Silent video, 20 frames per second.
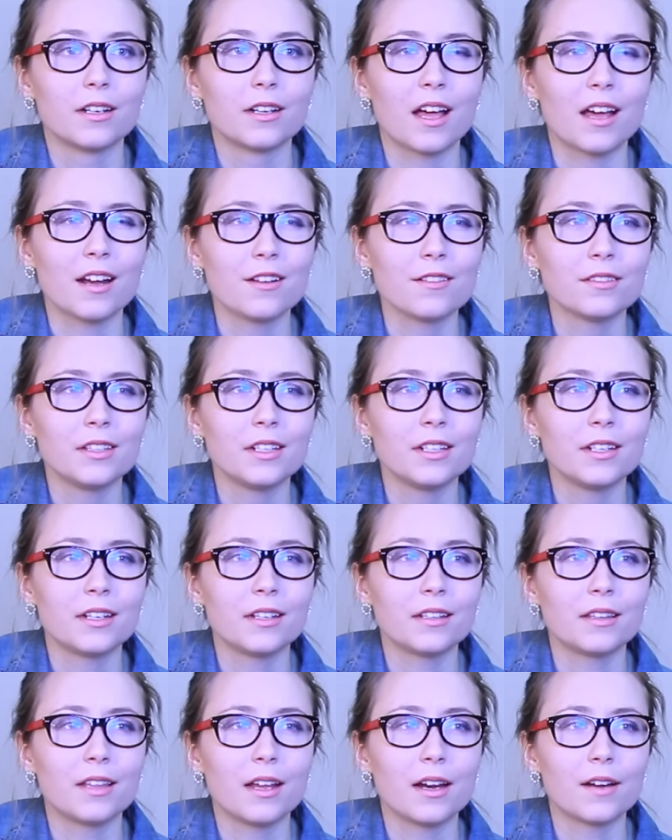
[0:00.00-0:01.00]
I don't
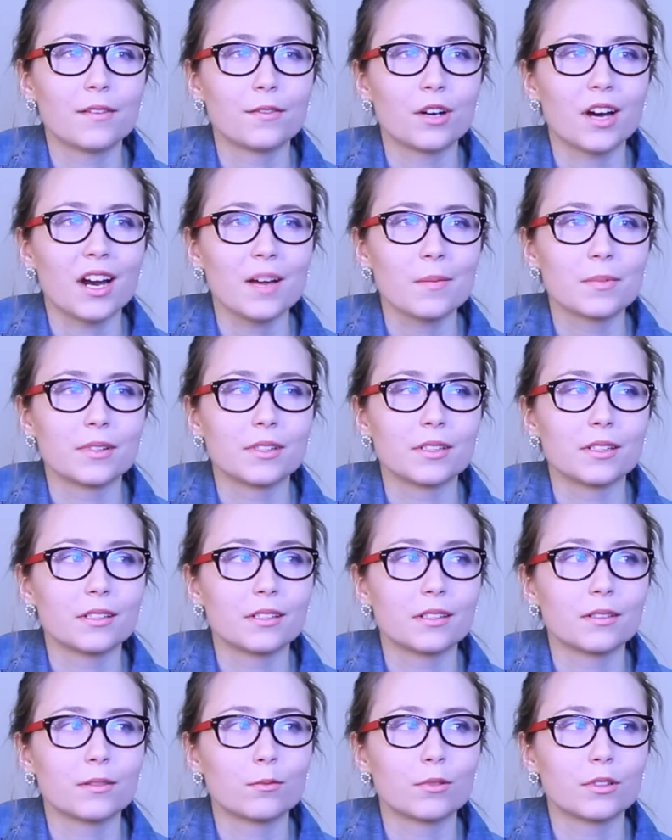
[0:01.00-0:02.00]
think that ever
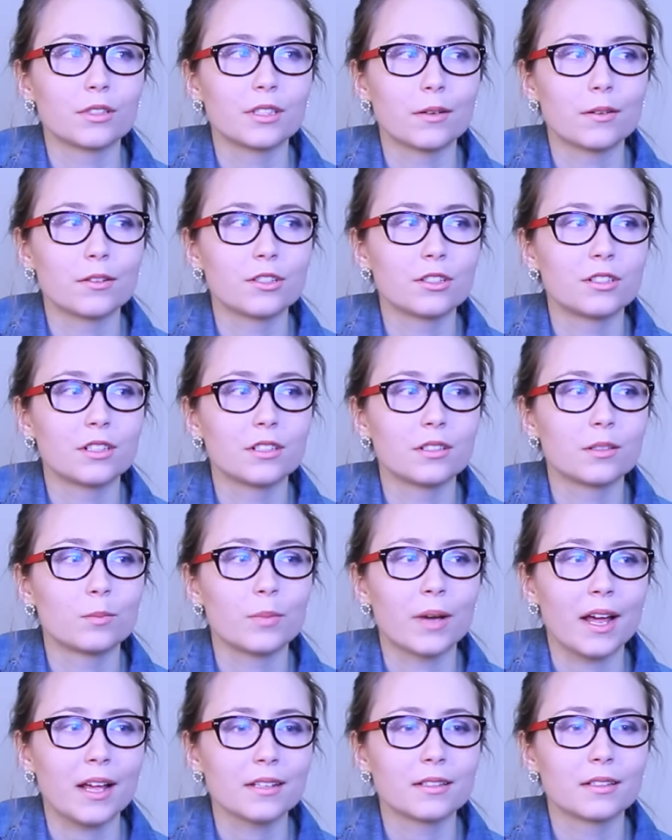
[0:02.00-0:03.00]
happens. Someone just
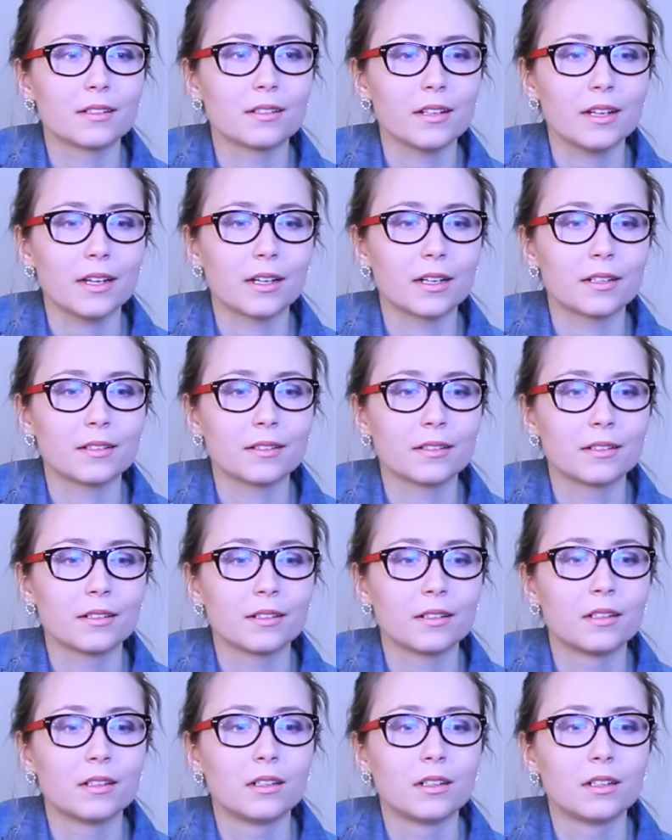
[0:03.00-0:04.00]
doesn't pass the class.
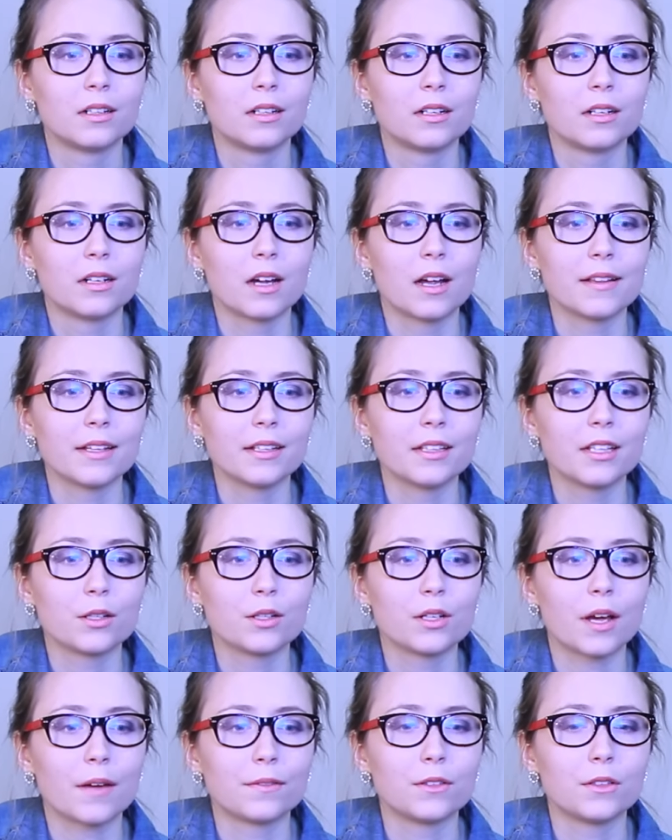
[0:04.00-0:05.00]
I think
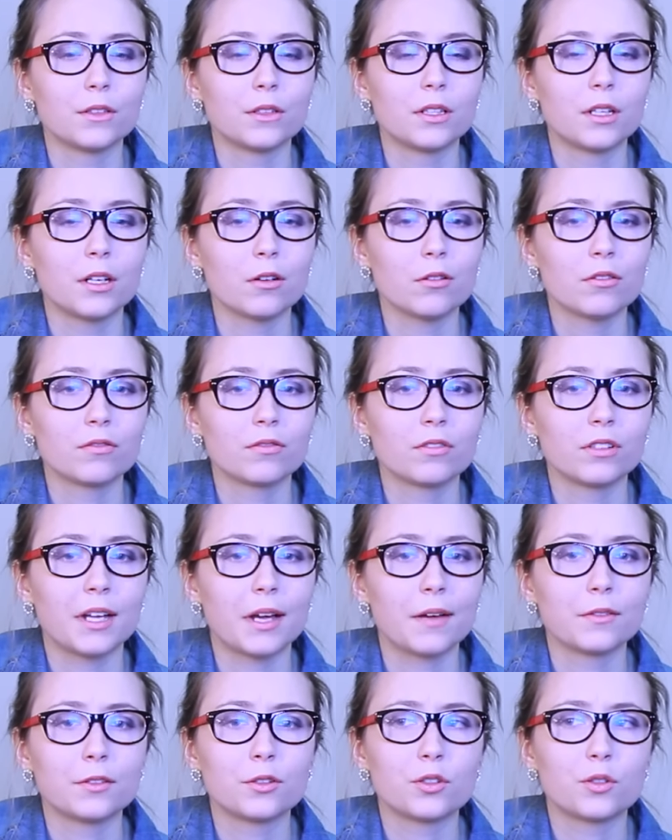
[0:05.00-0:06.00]
they don't really
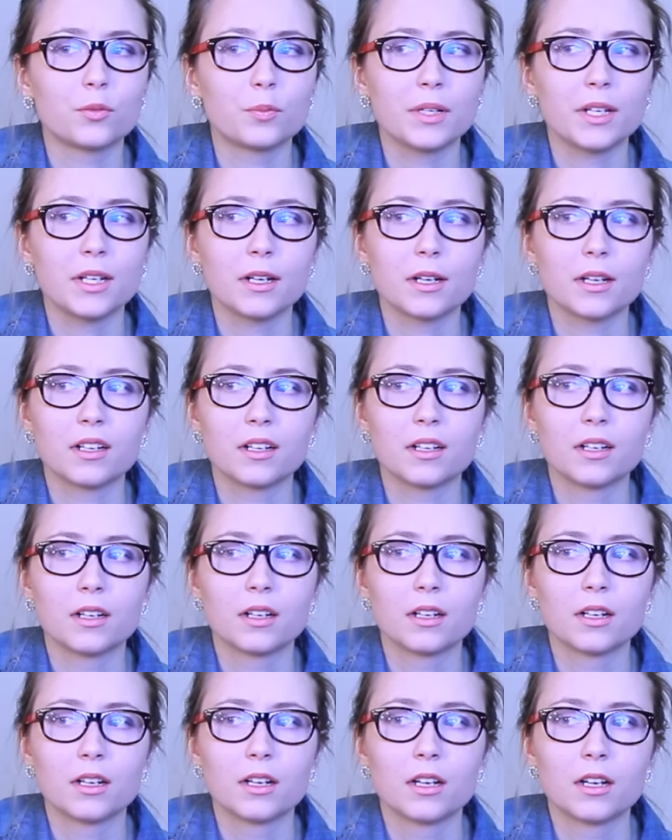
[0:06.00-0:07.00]
have to repeat it.
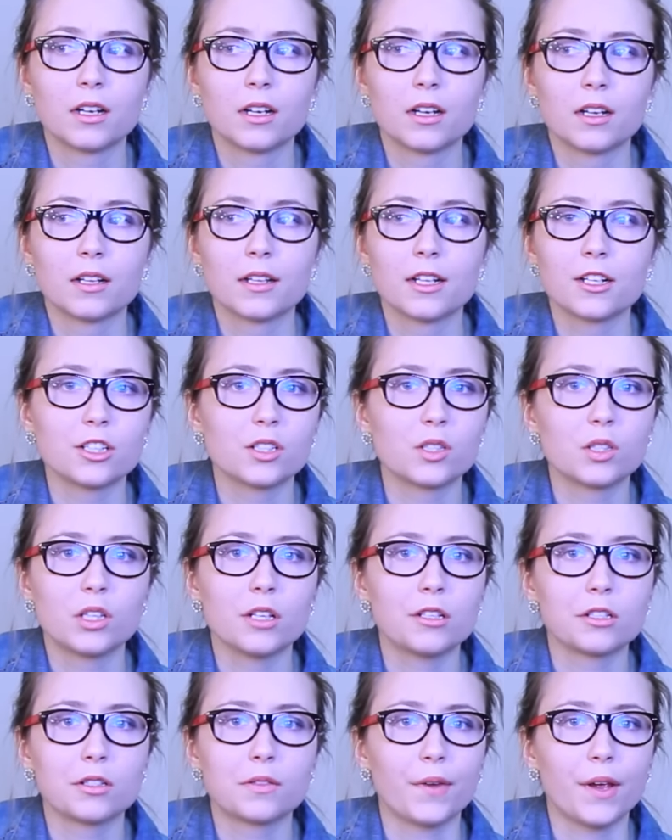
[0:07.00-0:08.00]
They just
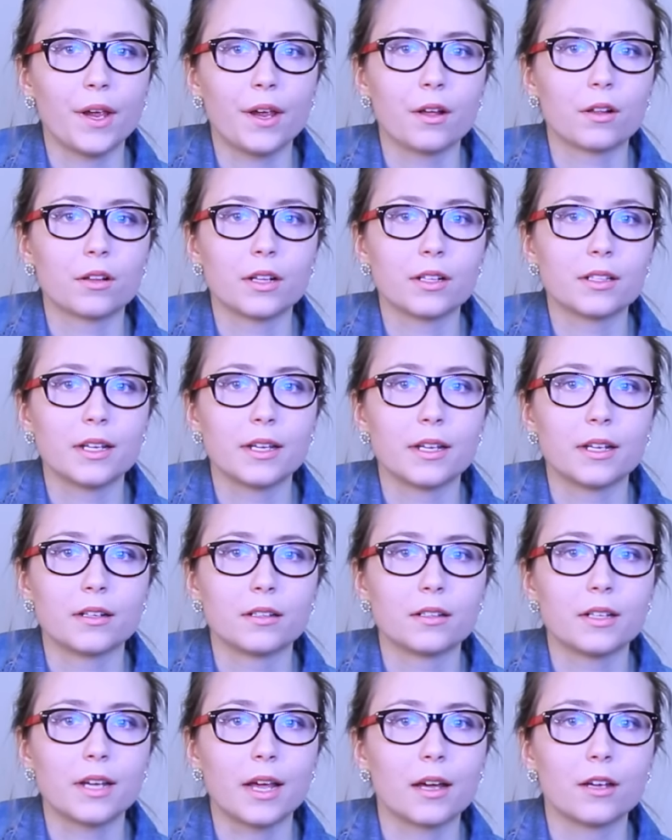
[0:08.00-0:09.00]
fail, that's it.
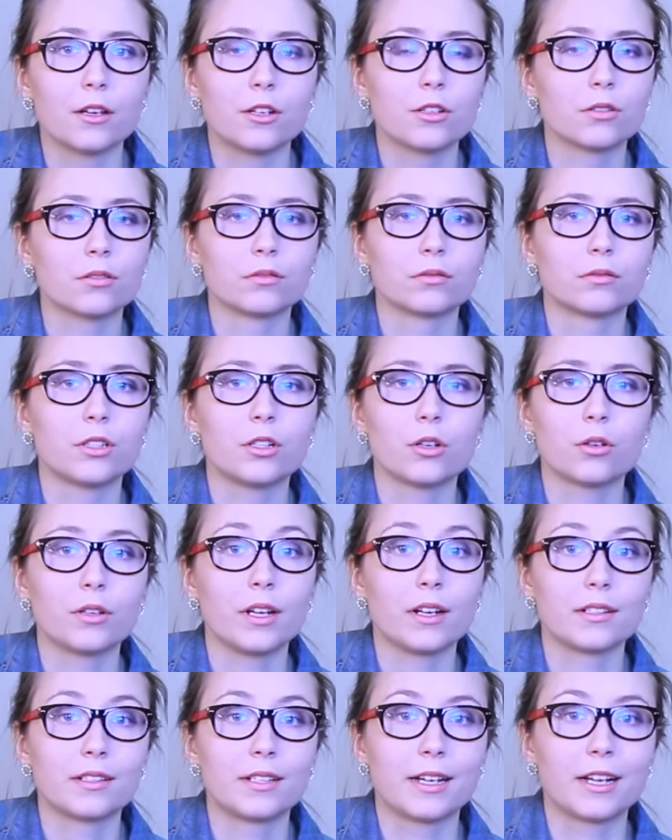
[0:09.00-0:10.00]
Yeah, you don't
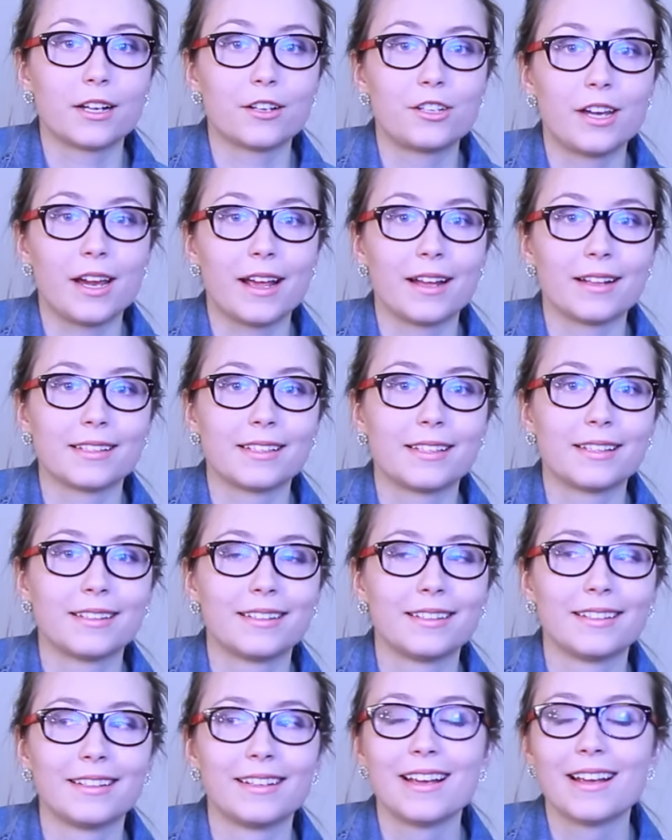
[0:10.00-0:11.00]
get a second chance.
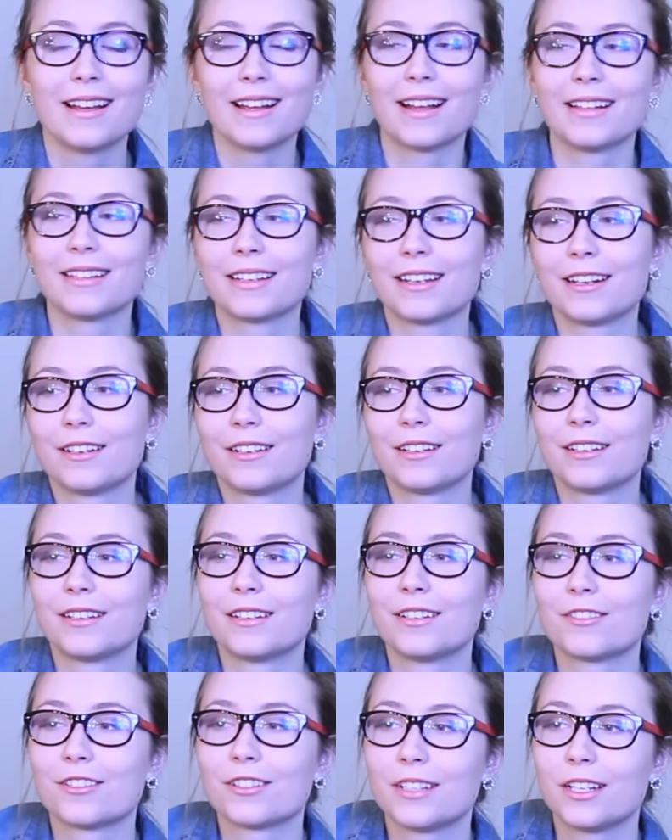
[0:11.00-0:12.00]
That's kind of
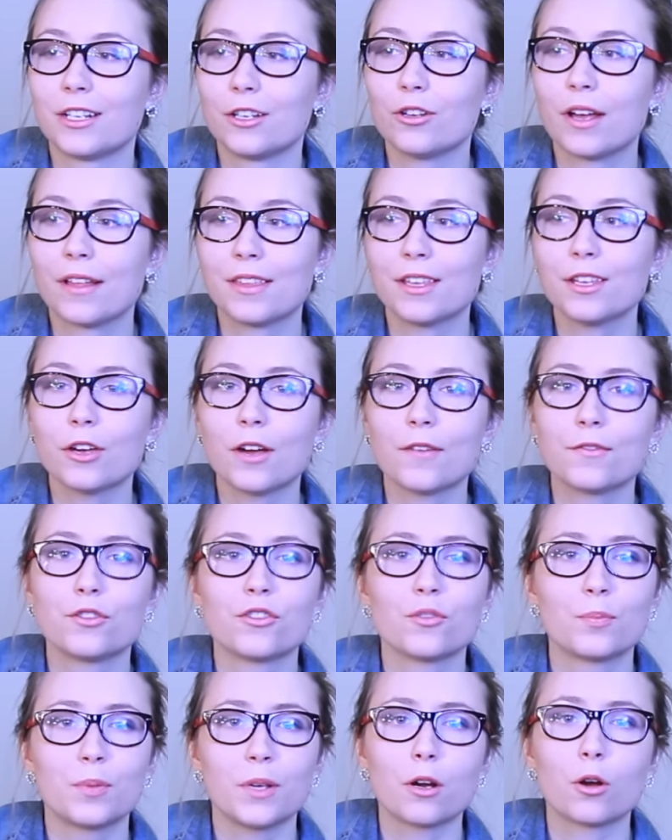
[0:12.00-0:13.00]
interesting. I think you have
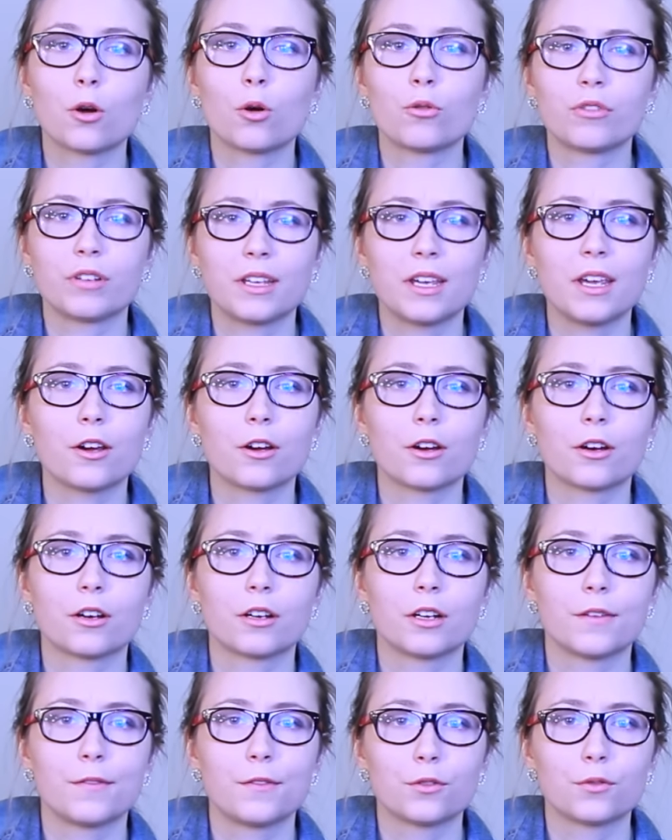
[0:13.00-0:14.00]
to repeat a whole
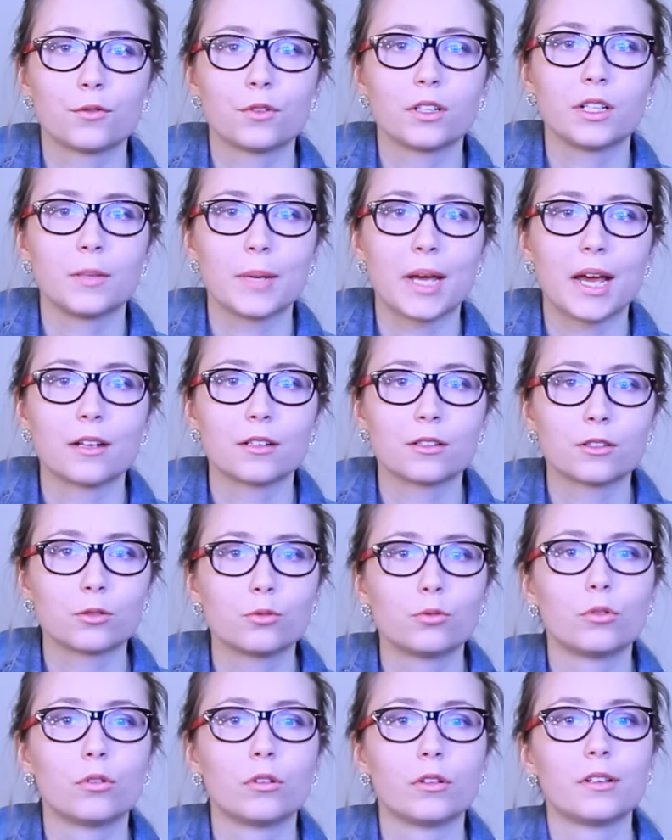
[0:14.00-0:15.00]
year if you're really bad at
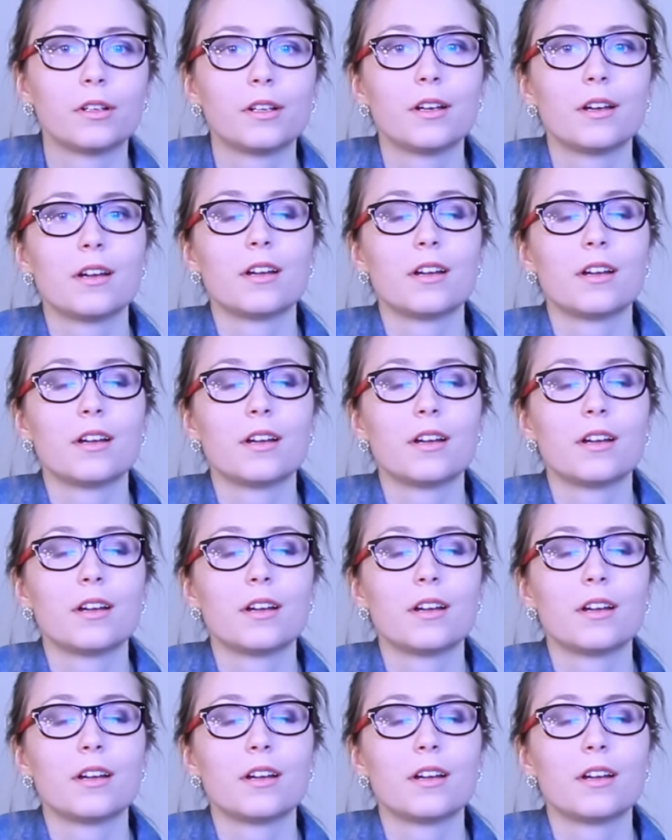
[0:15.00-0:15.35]
school.